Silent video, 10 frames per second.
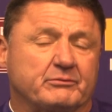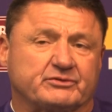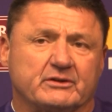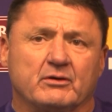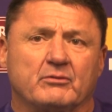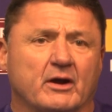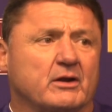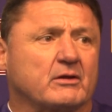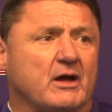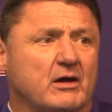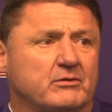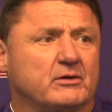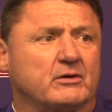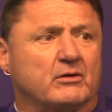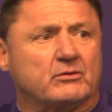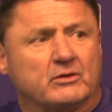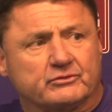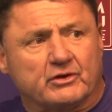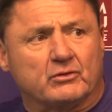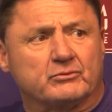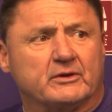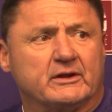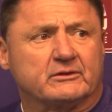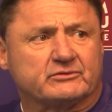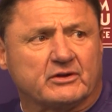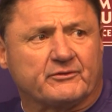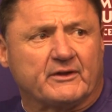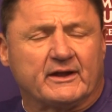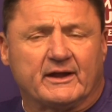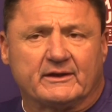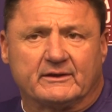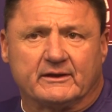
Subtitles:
Well, obviously, they're running the counter, the zone read and stuff like that.